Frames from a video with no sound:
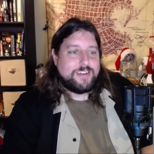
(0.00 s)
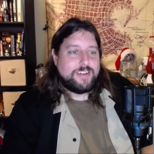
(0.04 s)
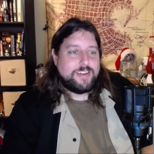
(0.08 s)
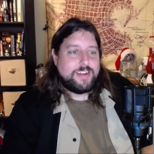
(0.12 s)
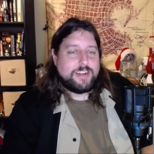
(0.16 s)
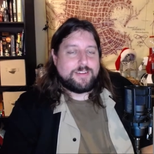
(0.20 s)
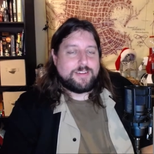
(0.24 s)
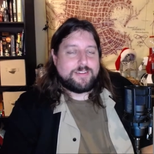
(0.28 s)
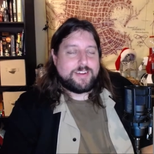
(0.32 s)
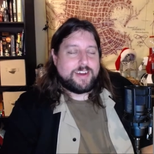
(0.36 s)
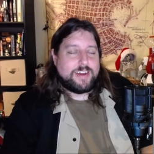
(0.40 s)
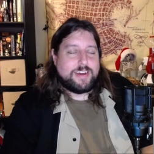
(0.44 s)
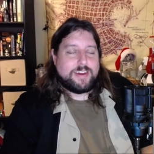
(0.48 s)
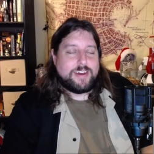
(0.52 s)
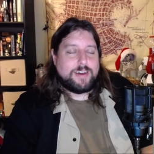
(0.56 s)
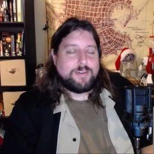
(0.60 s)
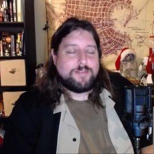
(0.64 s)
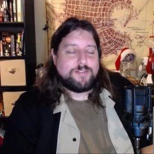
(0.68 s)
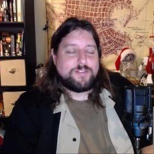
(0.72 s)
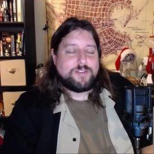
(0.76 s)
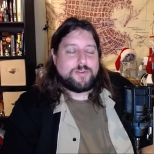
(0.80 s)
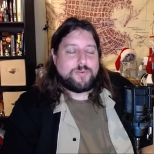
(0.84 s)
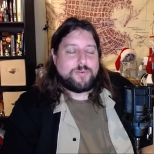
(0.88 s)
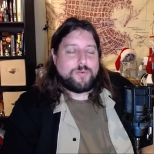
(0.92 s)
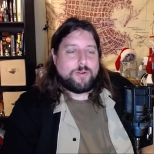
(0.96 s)
anyway, I
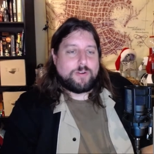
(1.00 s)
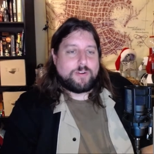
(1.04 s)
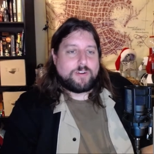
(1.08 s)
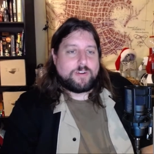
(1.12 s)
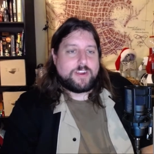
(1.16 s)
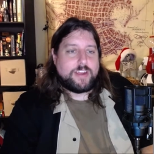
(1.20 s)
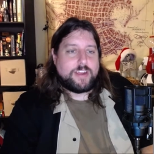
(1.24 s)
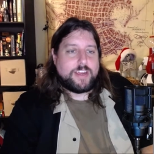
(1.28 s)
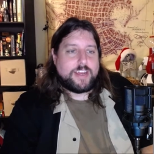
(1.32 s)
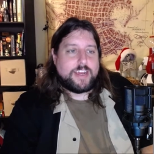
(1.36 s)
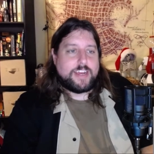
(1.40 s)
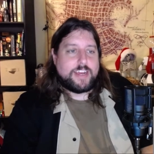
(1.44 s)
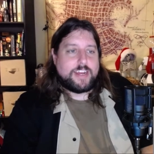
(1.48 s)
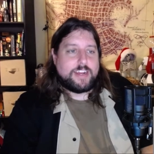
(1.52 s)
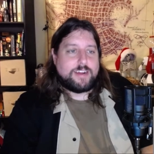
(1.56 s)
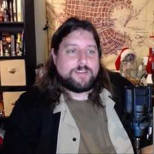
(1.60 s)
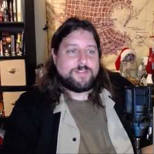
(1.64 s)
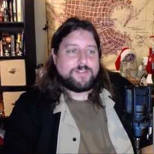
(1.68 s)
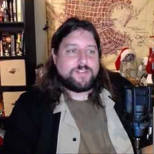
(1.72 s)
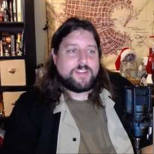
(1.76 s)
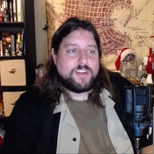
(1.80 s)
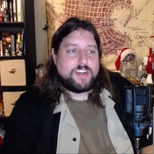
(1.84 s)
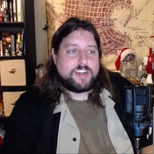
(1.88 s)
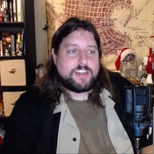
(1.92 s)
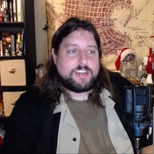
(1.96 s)
was at work, and I
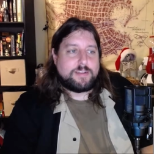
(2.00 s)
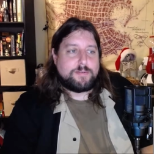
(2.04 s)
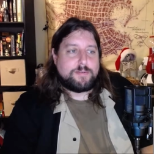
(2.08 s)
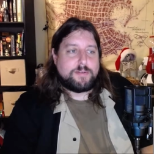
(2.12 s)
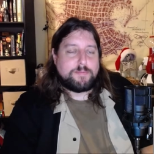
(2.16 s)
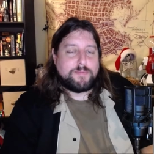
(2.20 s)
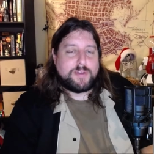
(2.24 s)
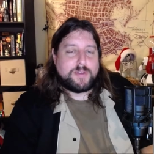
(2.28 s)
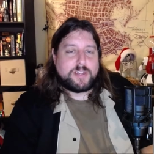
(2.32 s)
was talking with